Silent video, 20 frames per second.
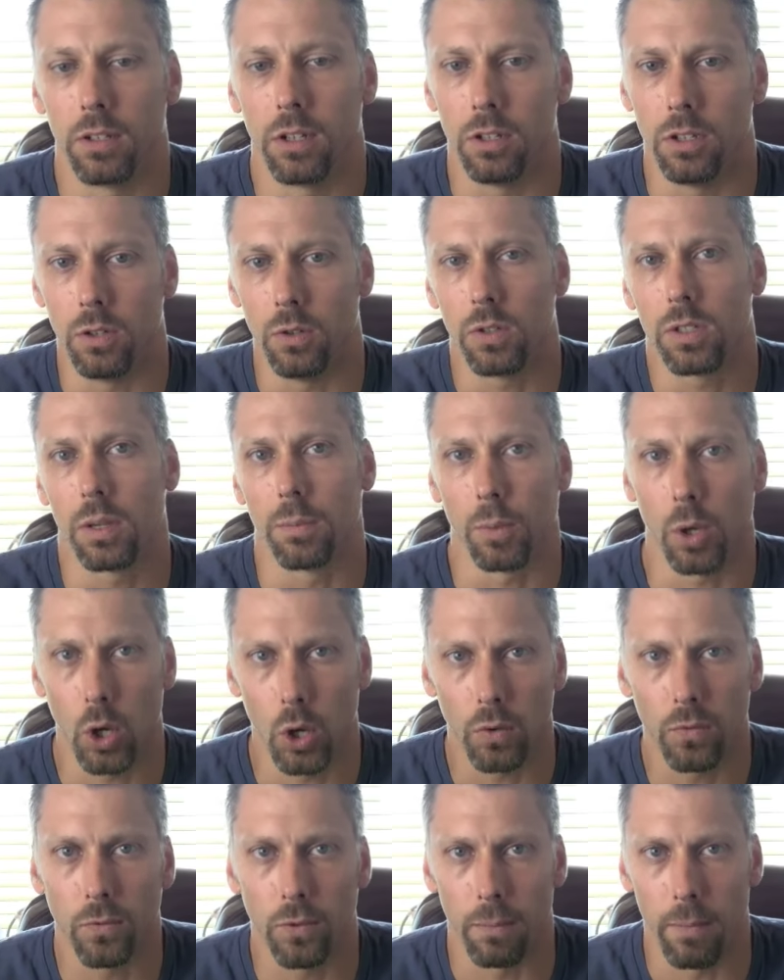to do some
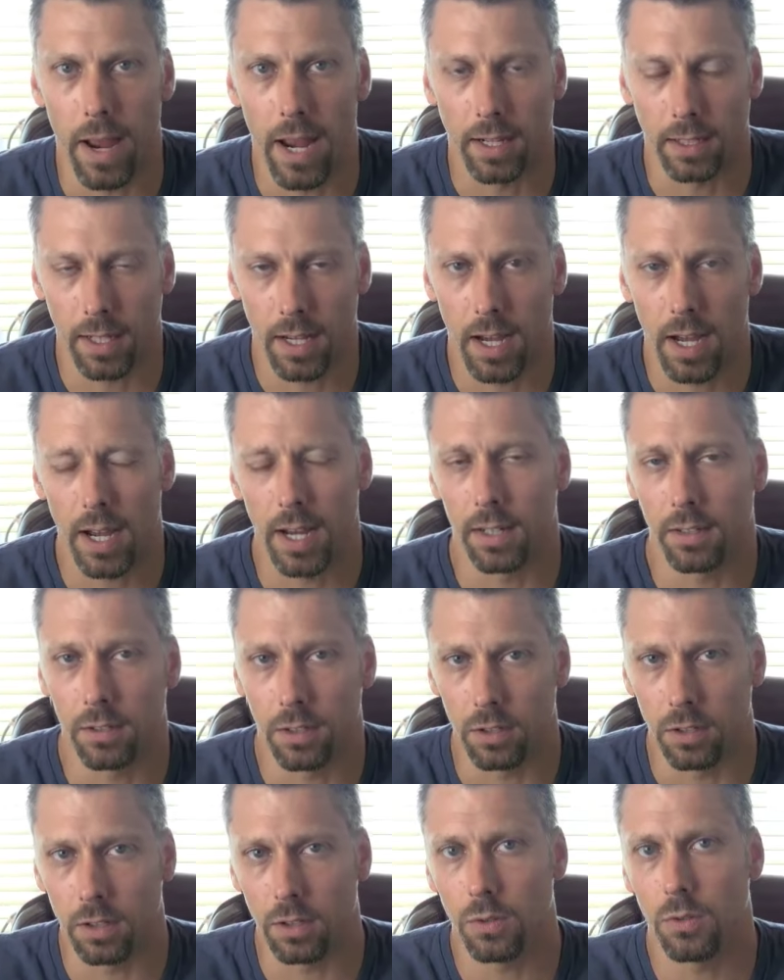good for mankind,
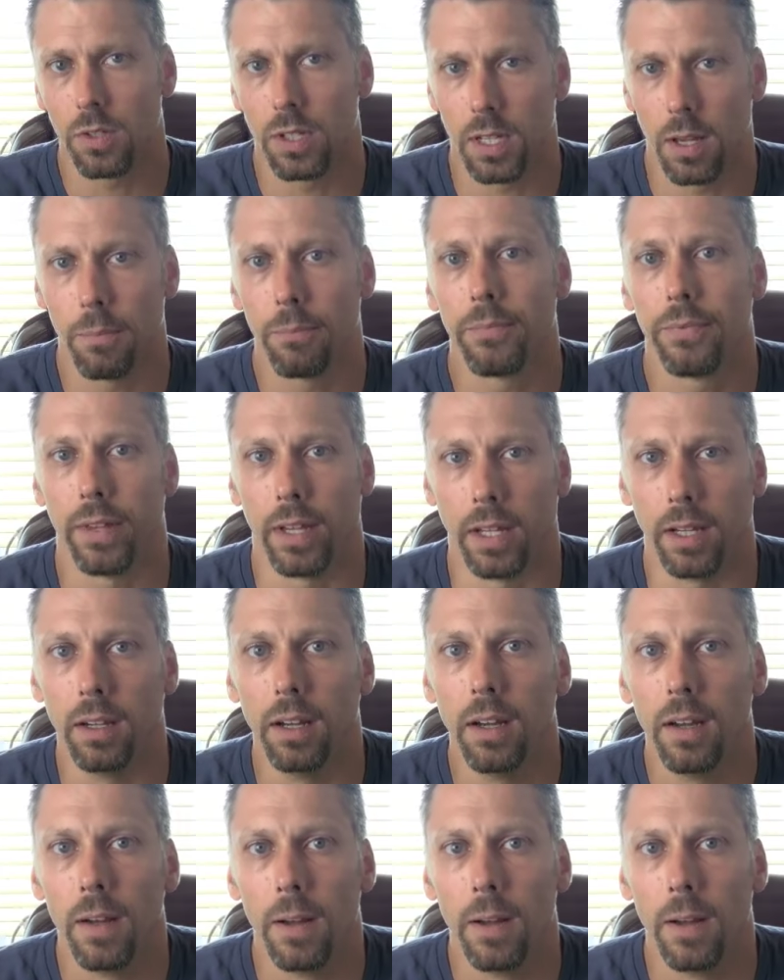to do something